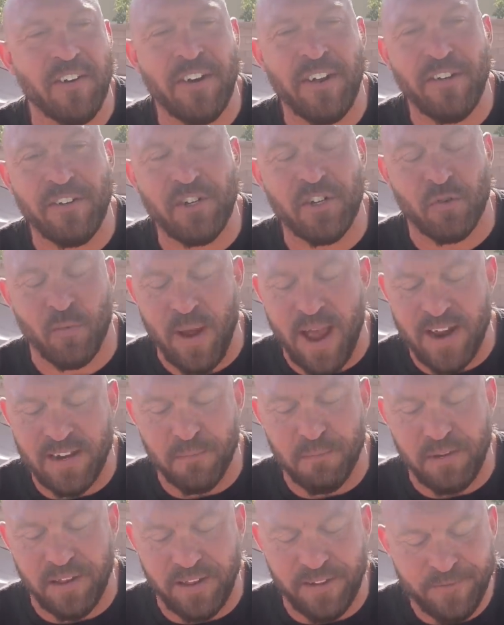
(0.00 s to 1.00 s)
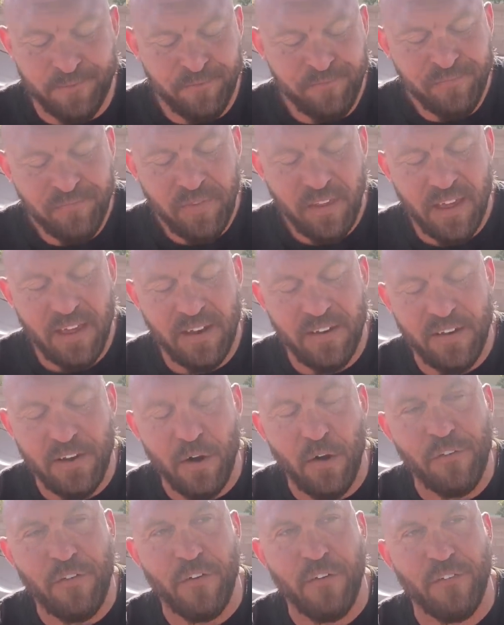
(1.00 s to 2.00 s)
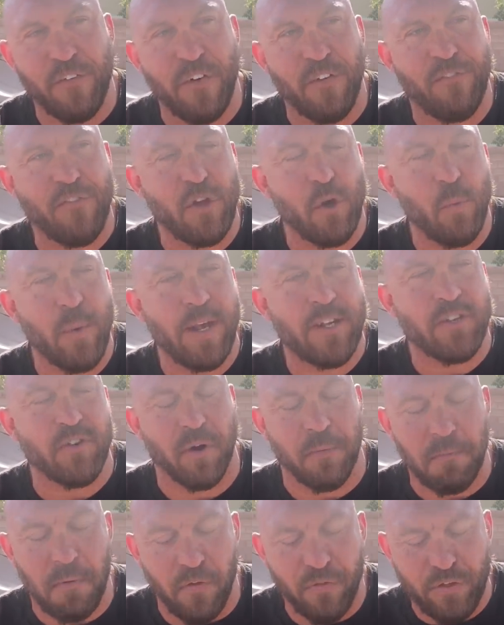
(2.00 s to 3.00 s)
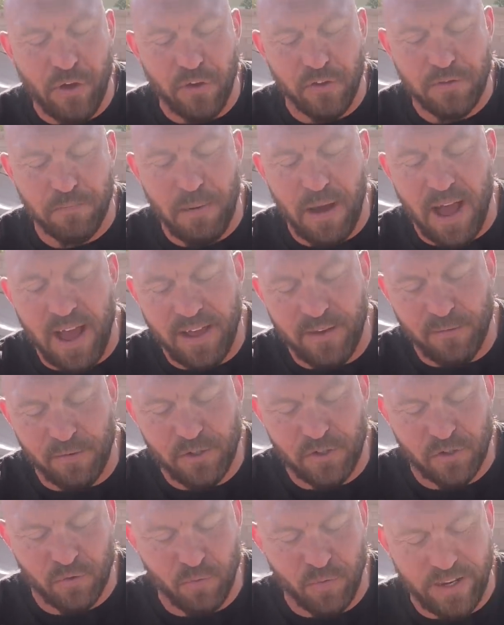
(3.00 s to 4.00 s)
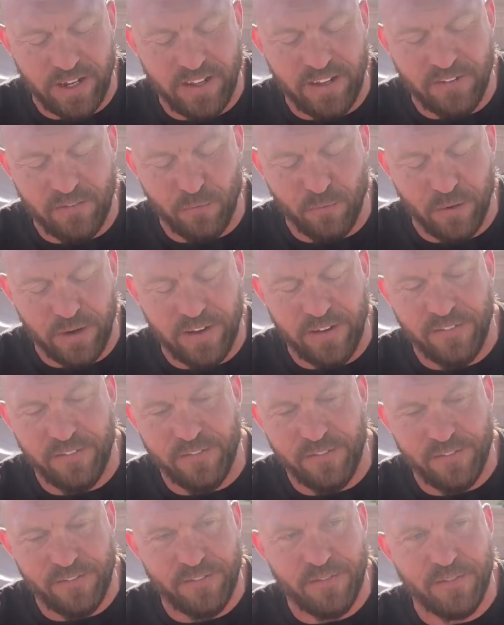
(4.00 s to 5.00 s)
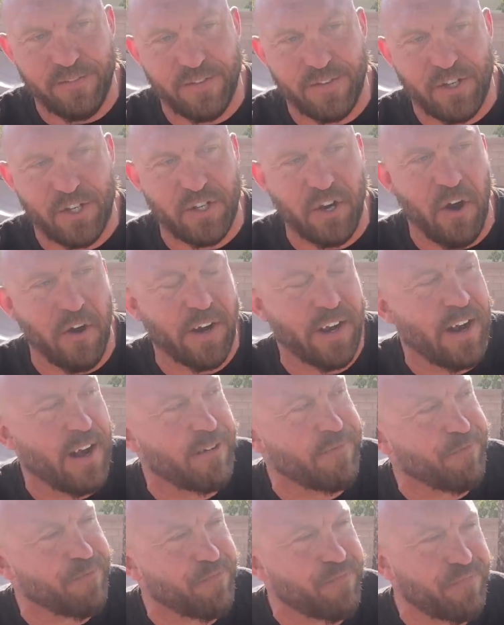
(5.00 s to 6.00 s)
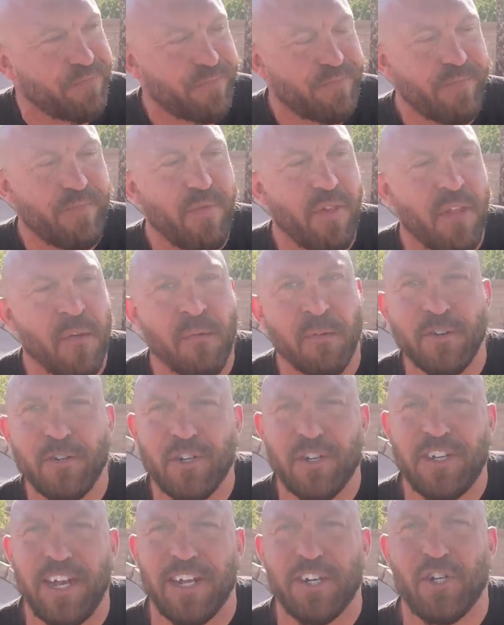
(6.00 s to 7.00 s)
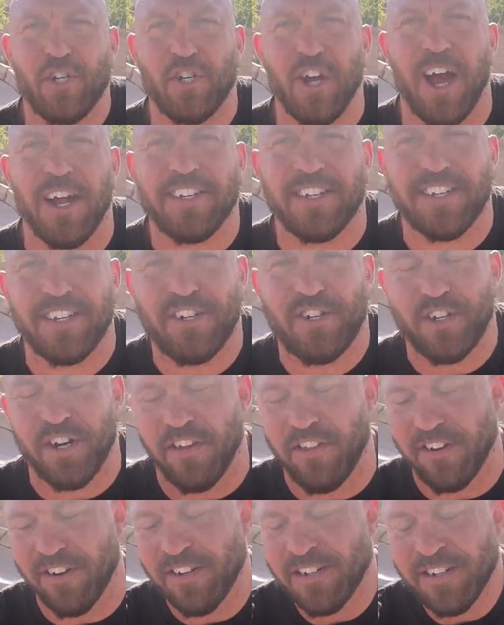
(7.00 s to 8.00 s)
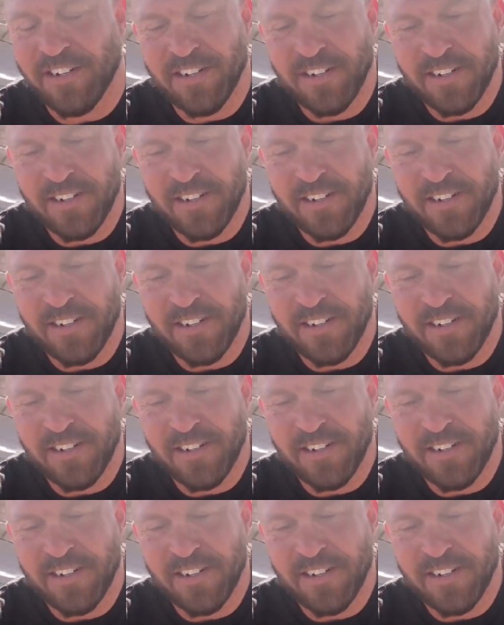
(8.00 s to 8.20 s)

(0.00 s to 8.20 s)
or he'll just randomly. And, you know, if a few weeks or a month goes by, we'll just restart it up or just take shots at each other.